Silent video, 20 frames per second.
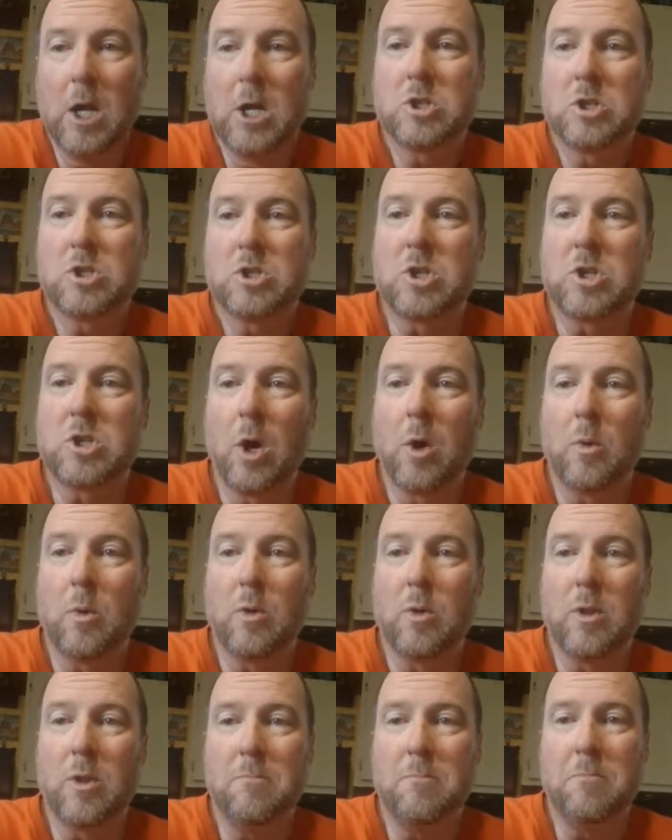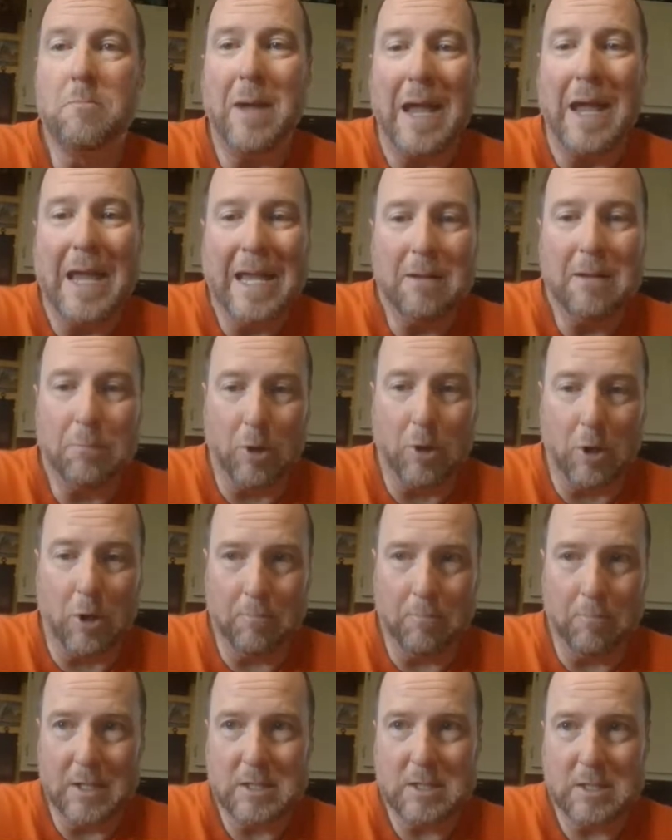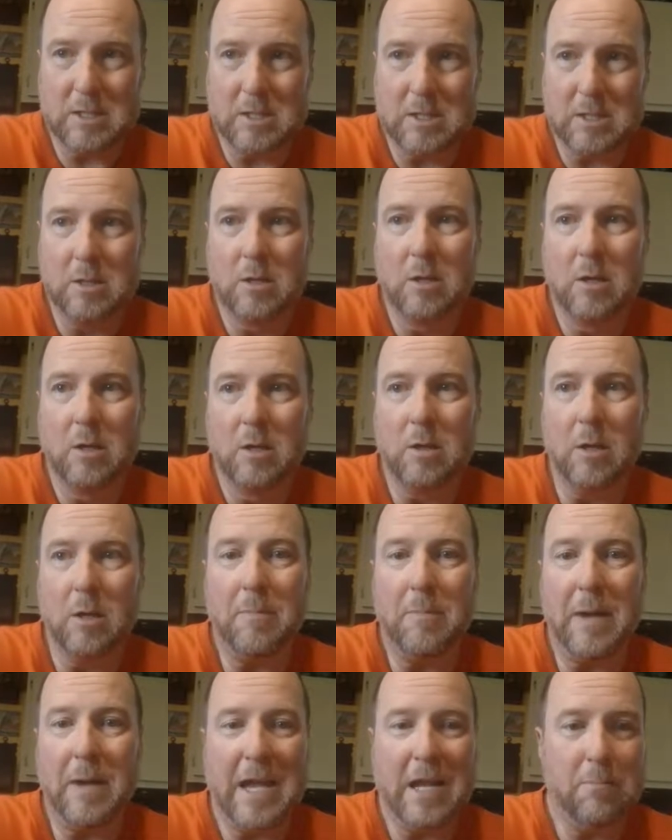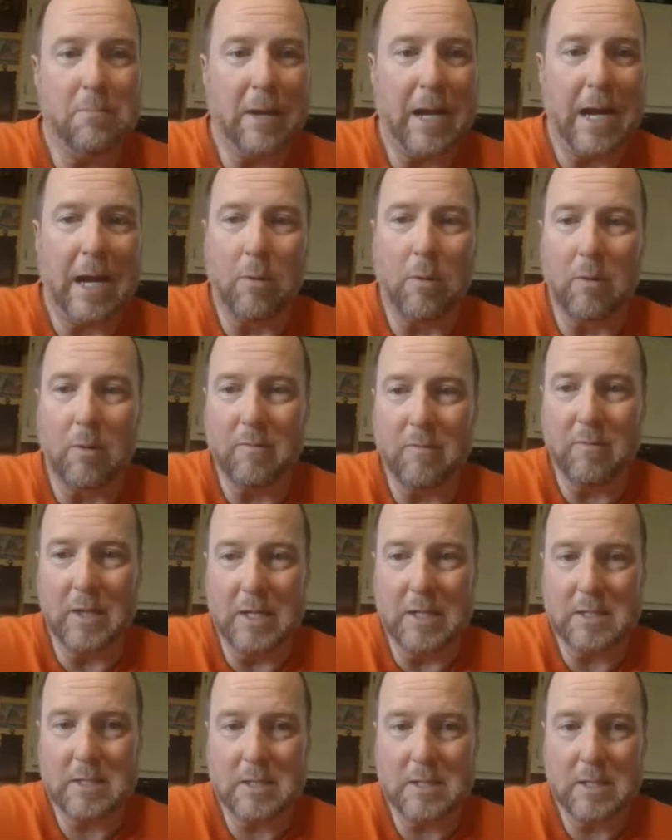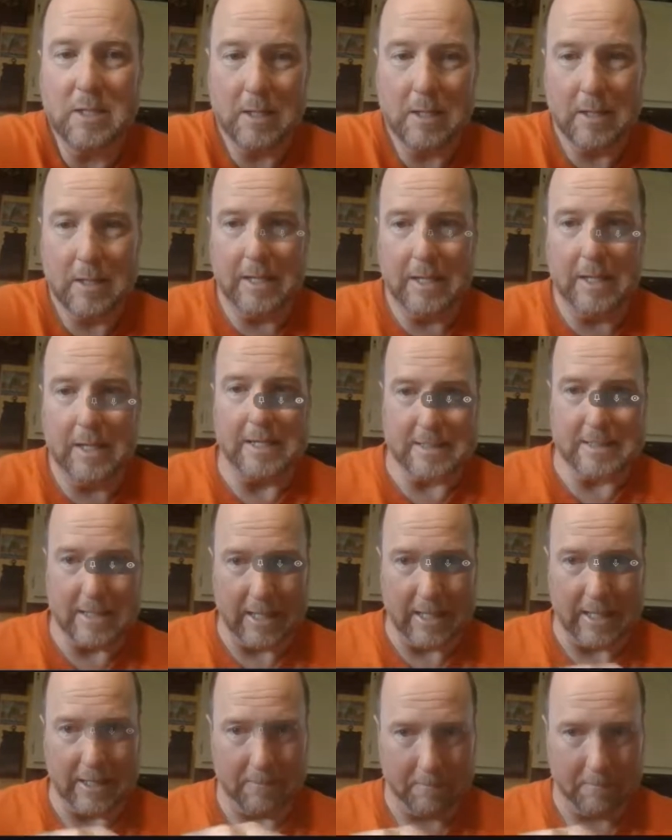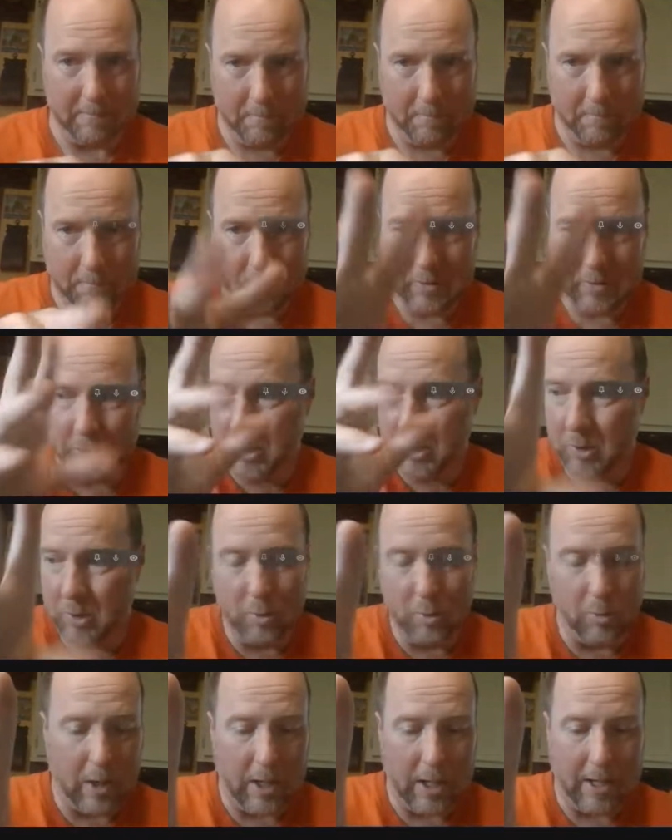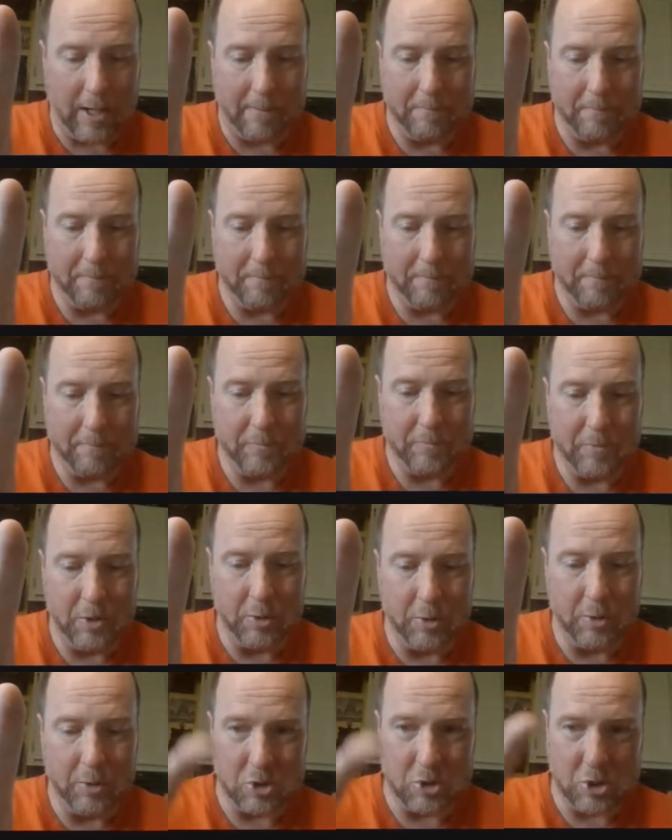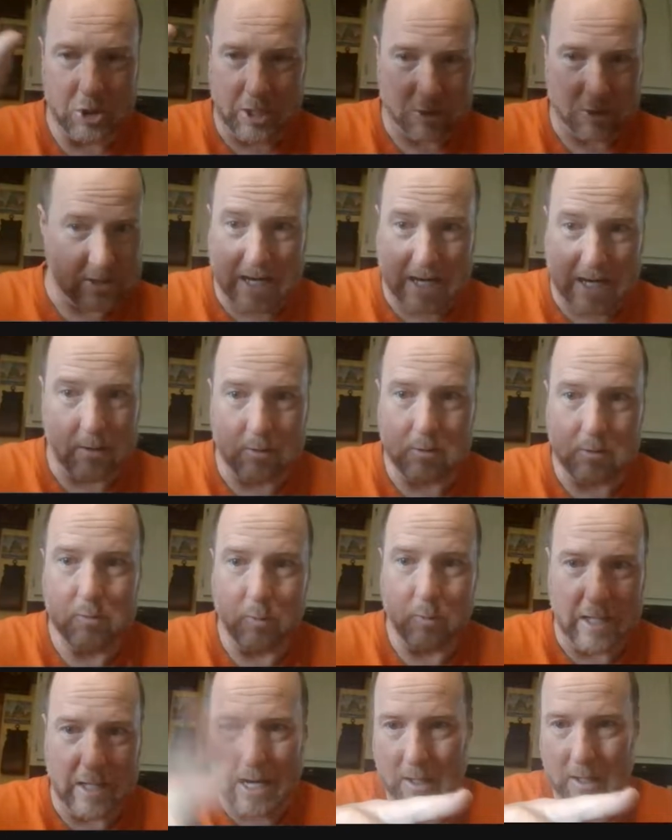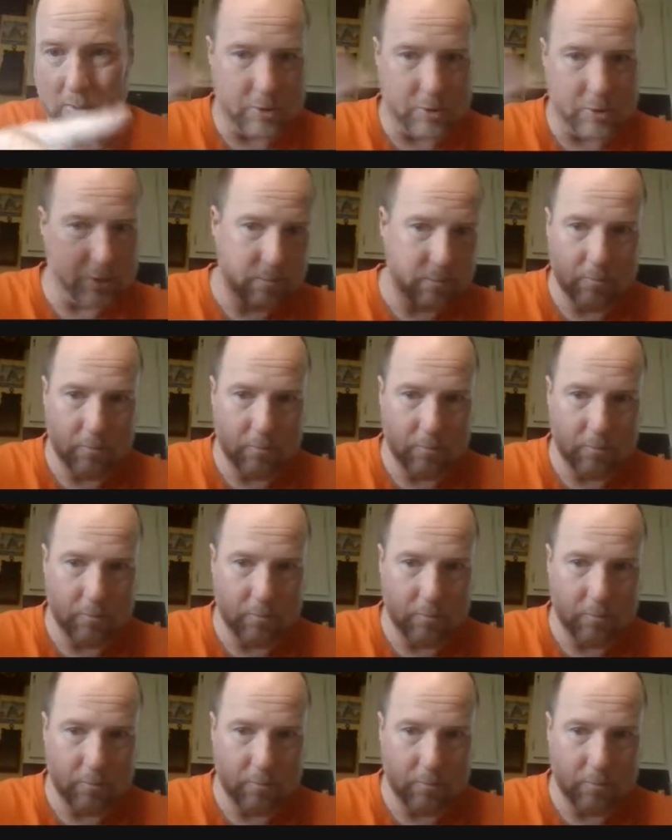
So the main purpose, the main power of this is that you can share sound without